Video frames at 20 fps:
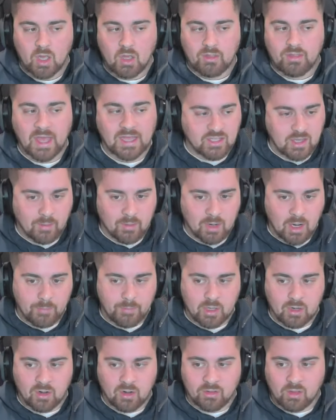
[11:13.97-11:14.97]
That's coming up
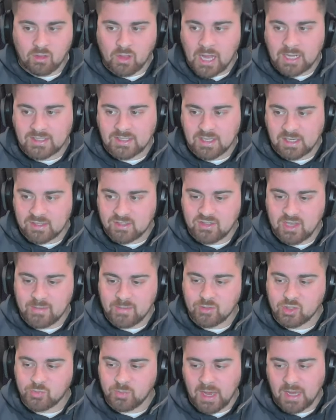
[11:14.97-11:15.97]
here on the Locked On
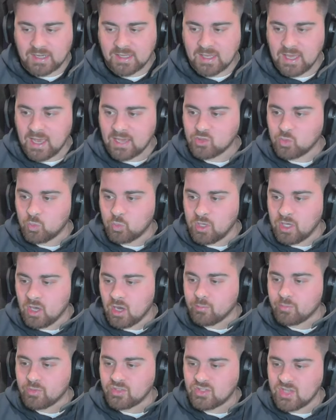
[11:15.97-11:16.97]
Sabres podcast. We
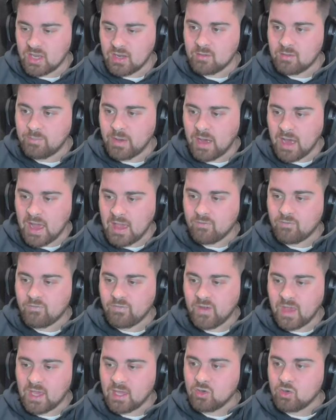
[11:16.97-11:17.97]
are presented by
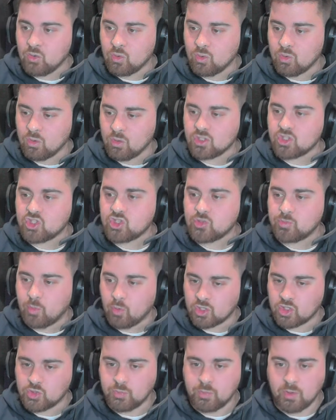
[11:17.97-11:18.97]
FanDuel
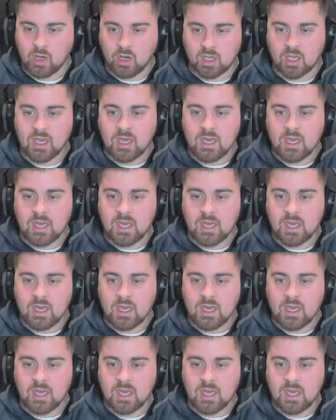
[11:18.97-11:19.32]
Sportsbook.